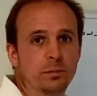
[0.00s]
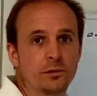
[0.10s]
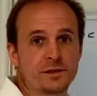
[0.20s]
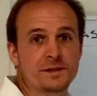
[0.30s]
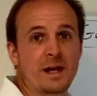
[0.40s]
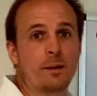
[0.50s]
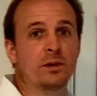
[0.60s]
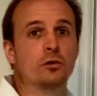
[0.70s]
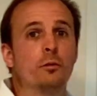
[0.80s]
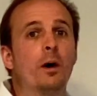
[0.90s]
blood has now
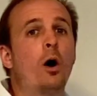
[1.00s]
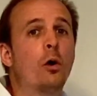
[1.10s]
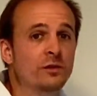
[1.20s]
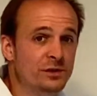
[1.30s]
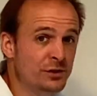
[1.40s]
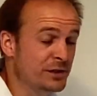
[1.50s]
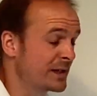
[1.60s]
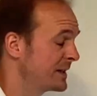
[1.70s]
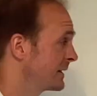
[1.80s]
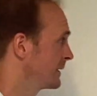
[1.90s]
become
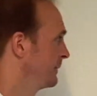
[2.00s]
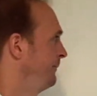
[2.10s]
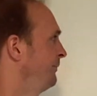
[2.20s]
oxygenated.